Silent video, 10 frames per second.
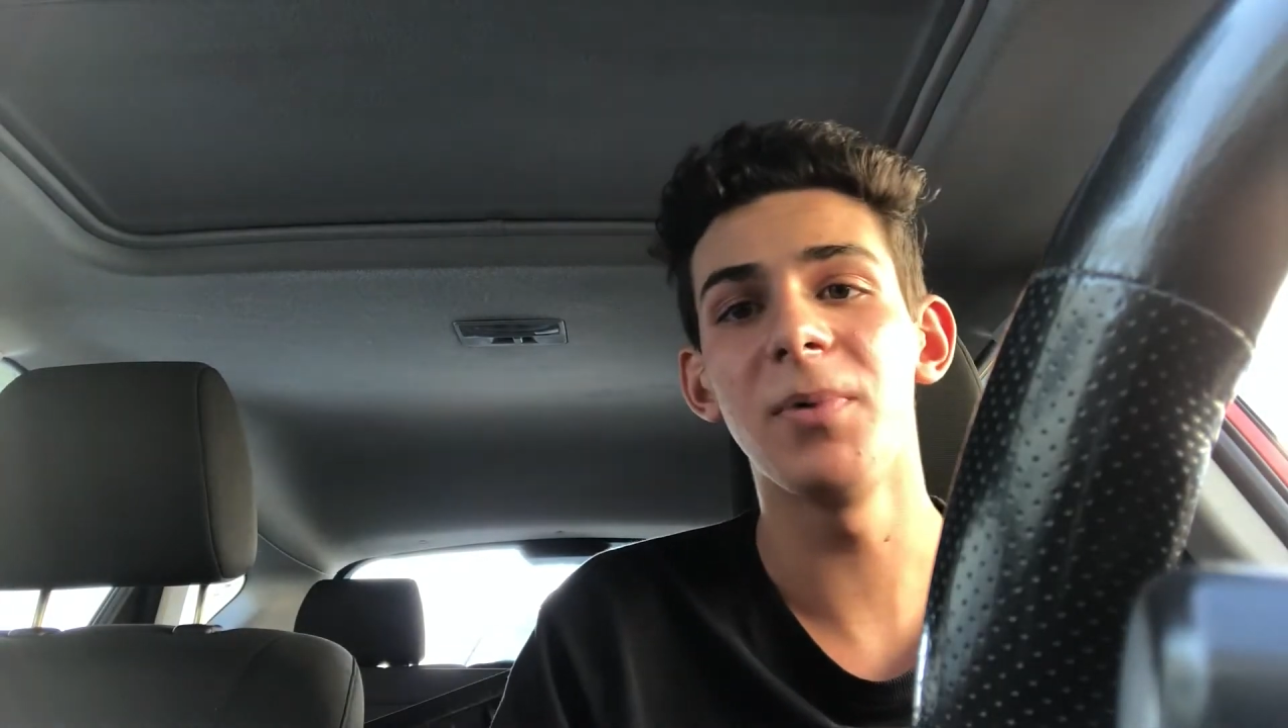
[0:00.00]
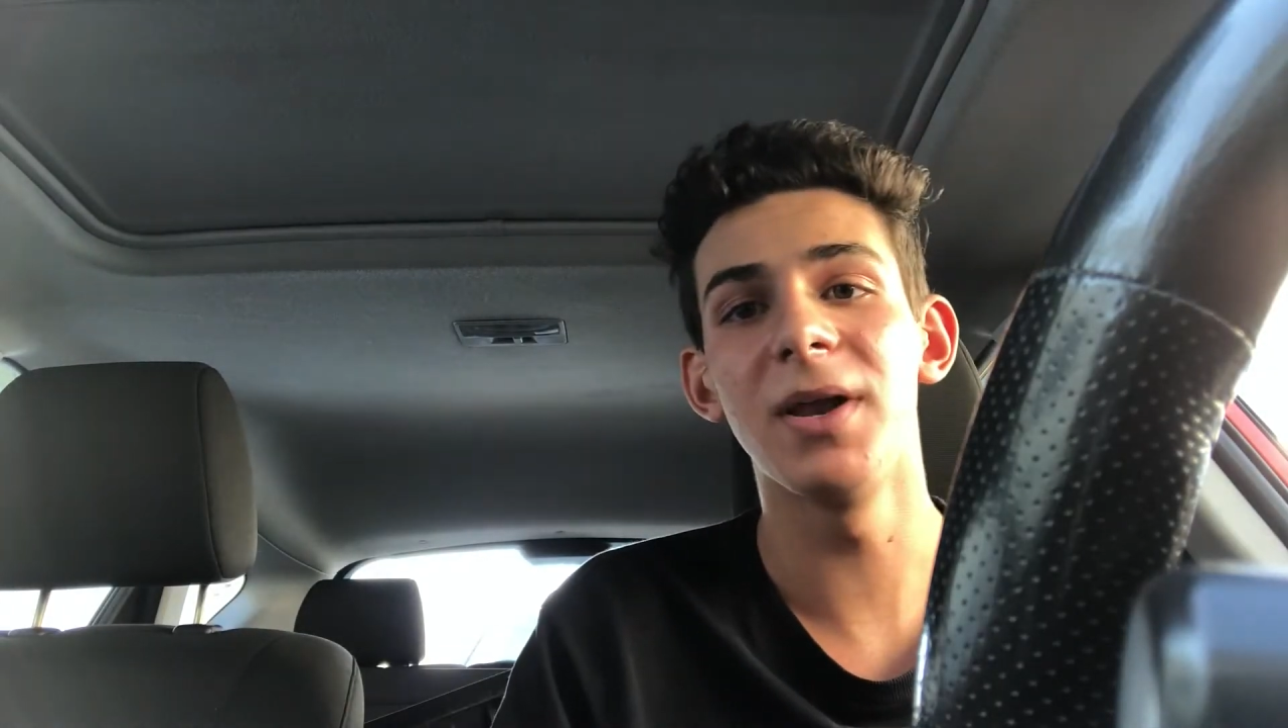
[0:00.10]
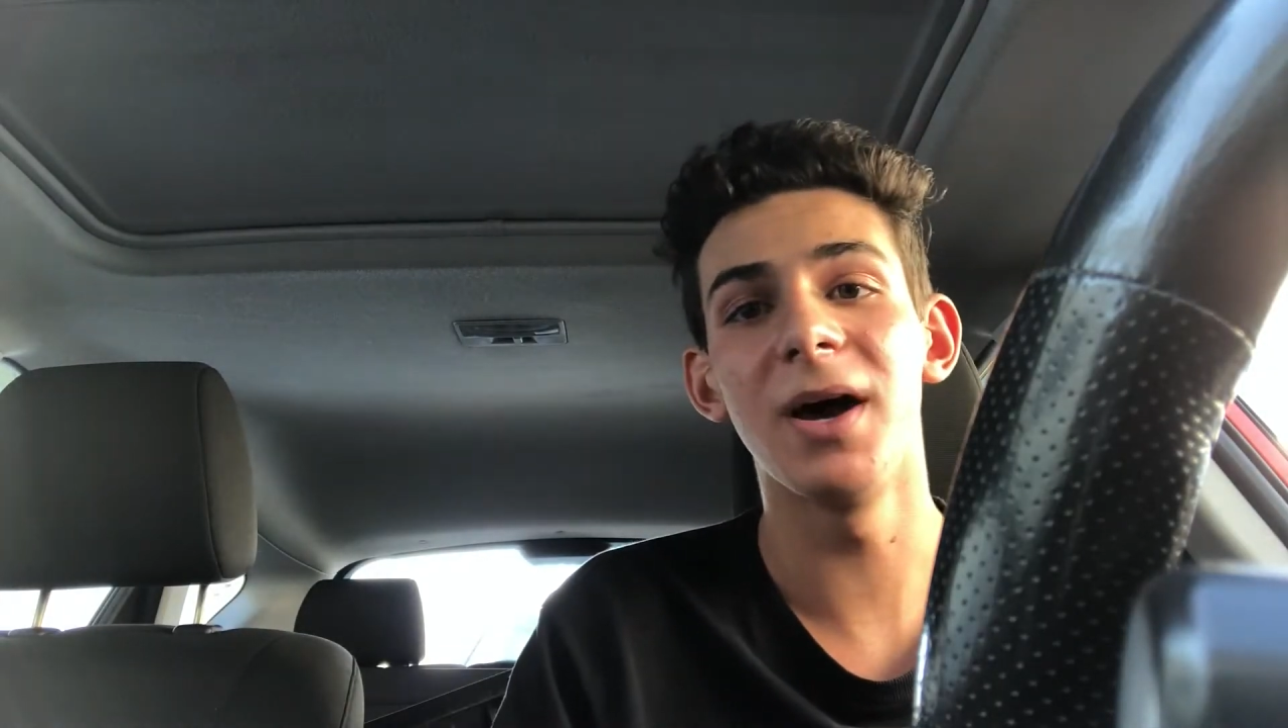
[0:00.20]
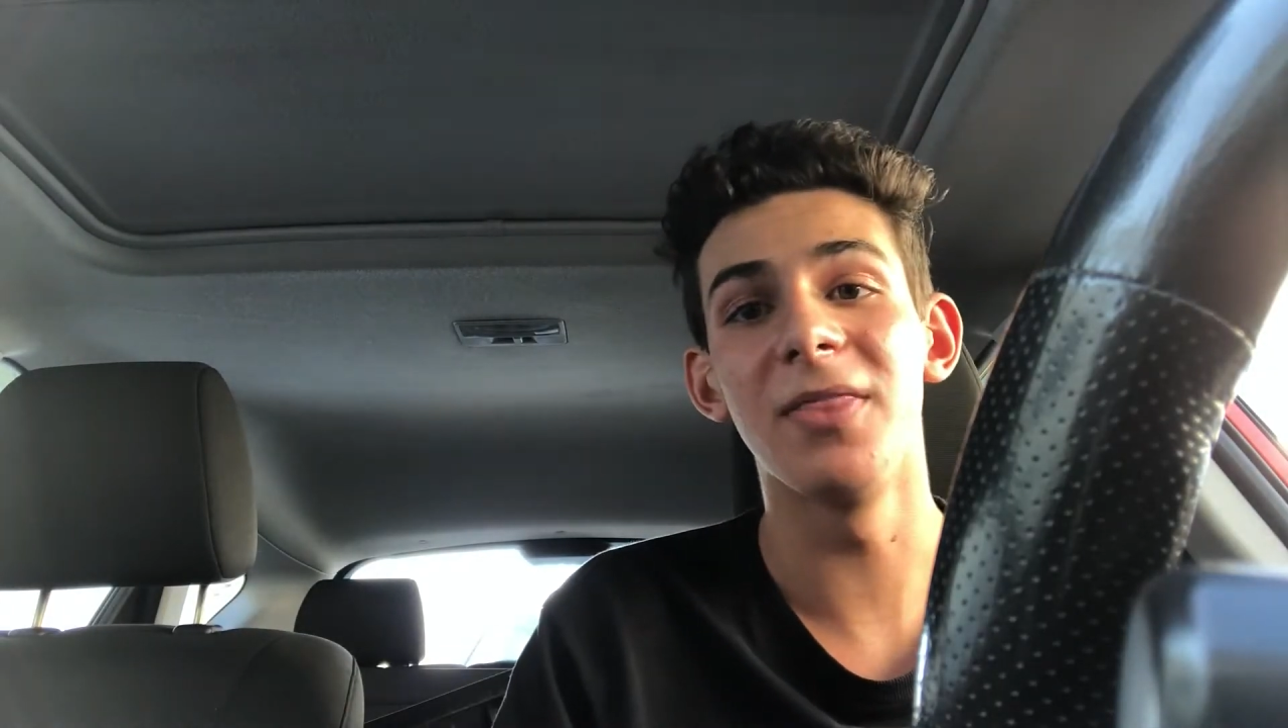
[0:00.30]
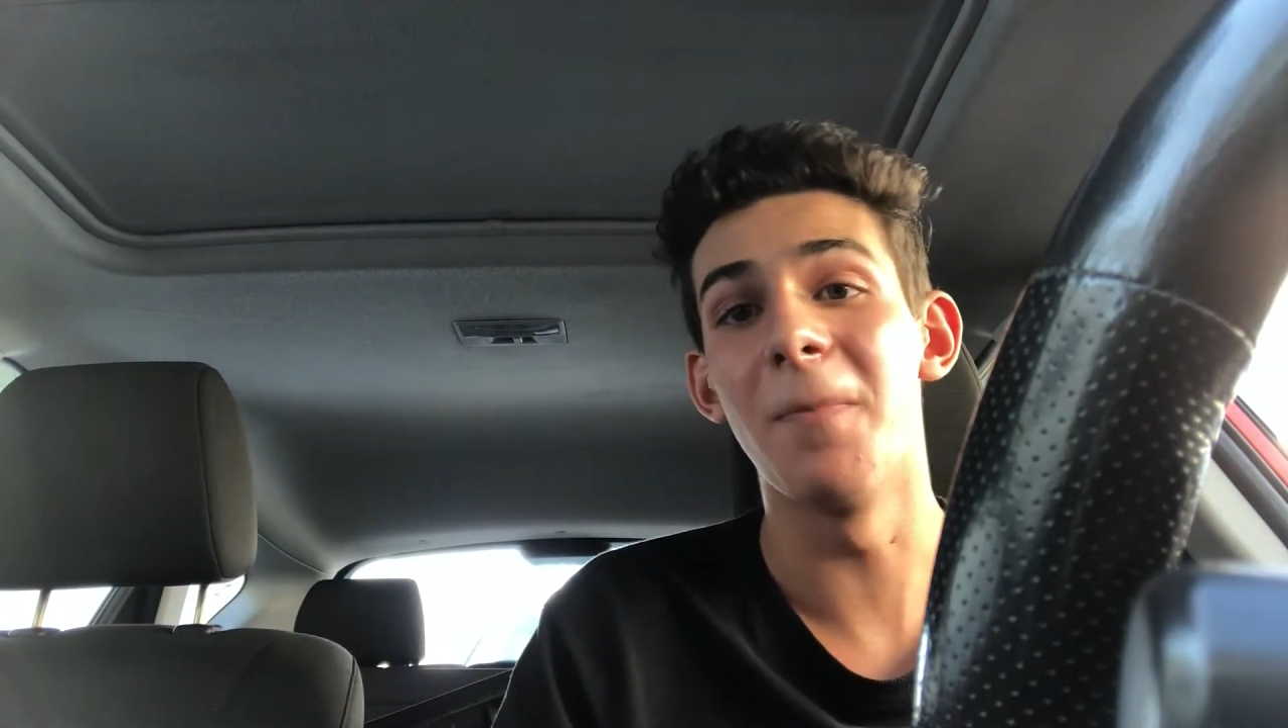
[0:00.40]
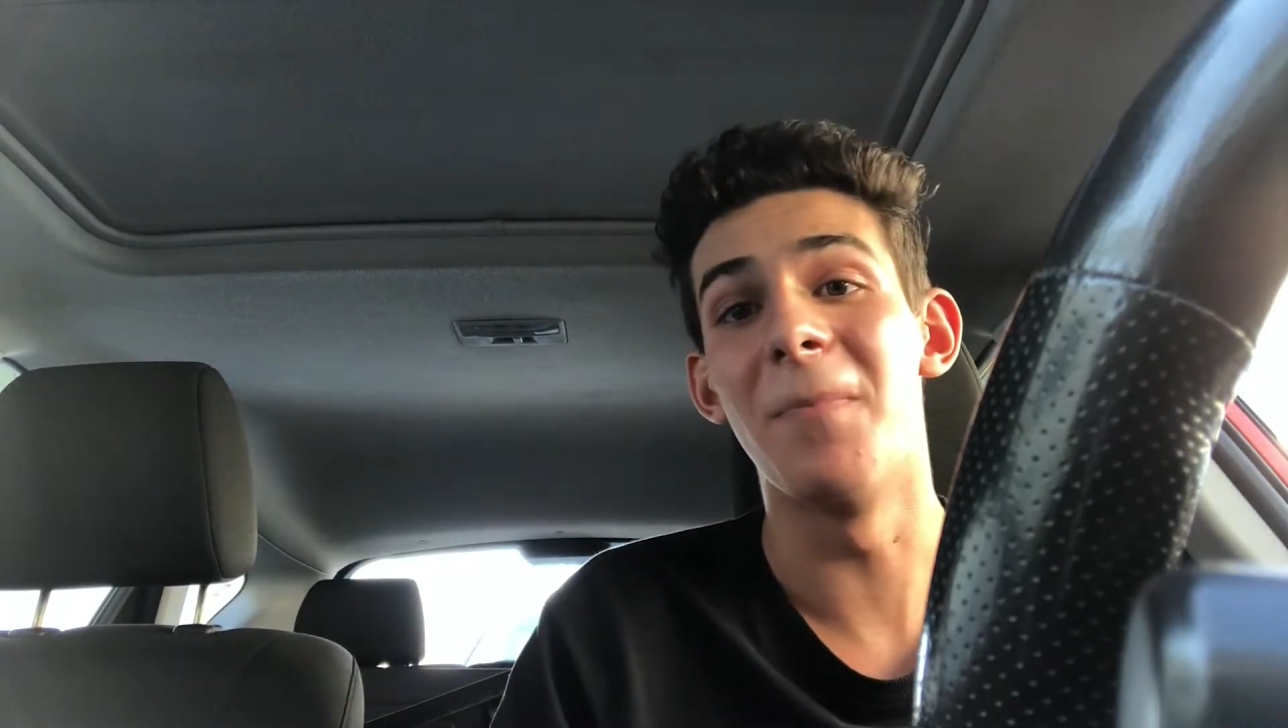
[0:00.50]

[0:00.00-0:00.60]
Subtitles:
but the